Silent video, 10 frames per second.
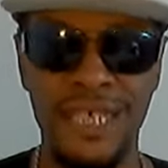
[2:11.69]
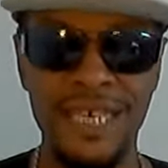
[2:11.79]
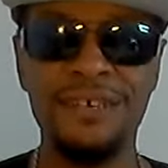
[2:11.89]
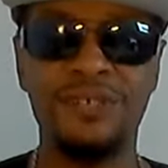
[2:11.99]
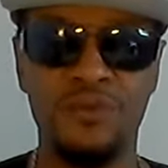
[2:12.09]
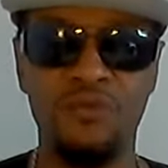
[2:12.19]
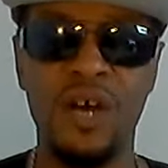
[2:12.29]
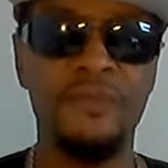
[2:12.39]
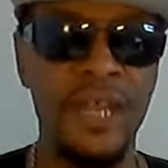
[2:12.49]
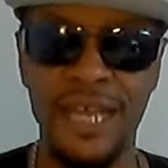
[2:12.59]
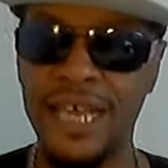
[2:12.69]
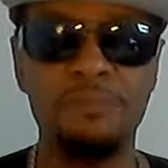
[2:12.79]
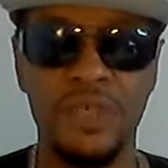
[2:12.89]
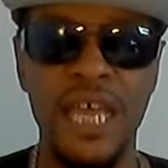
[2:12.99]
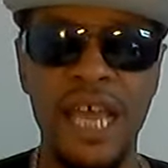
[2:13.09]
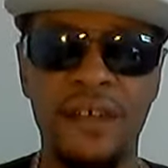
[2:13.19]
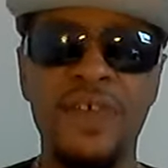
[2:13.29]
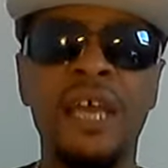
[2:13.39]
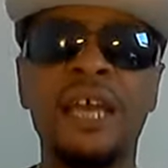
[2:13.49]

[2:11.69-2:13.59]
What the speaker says: And here's the one that I keep saying.